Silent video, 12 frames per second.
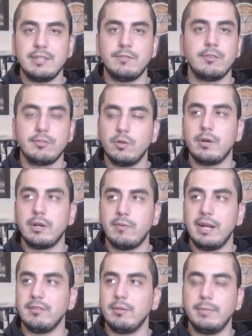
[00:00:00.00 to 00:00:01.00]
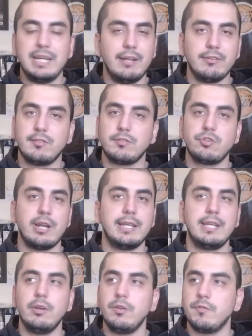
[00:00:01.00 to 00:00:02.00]
story, right? Somebody else is trying to
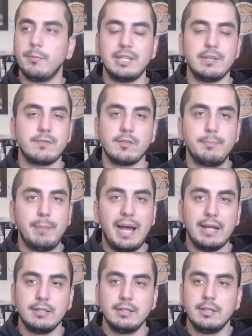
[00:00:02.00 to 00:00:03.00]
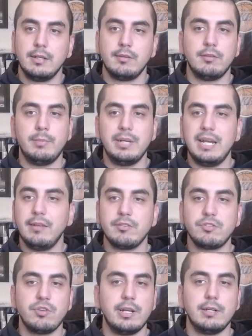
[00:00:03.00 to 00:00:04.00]
kill you from a different spot. Somebody else is
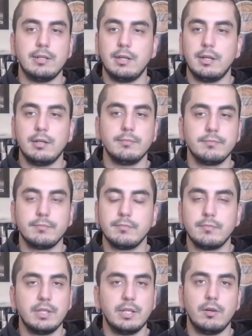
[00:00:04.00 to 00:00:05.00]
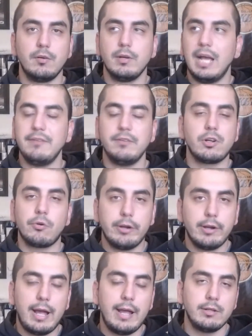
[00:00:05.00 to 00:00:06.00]
trying to, have a
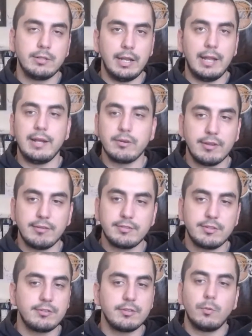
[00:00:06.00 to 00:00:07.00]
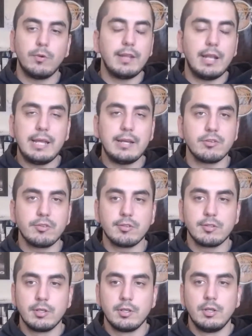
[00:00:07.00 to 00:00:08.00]
career high on the Lakers. That's just we're the Lakers.
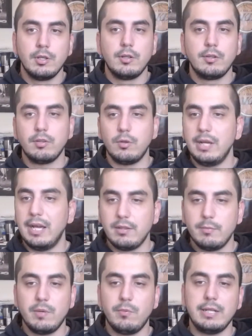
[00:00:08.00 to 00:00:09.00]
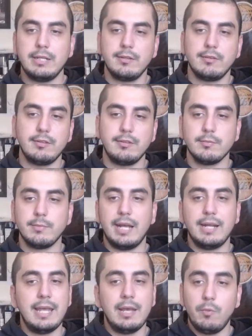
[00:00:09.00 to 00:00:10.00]
So we have to be ready this season, man. I
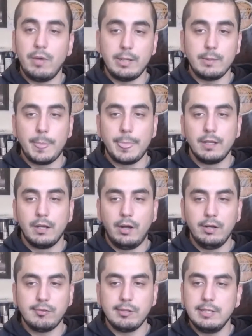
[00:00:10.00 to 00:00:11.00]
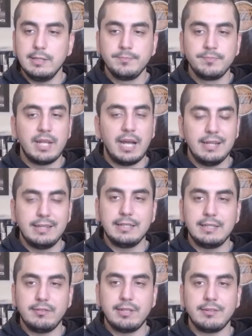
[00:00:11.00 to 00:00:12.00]
can't wait. Honestly, I think
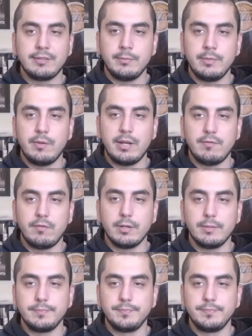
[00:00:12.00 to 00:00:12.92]
these guys are going to be ready for it.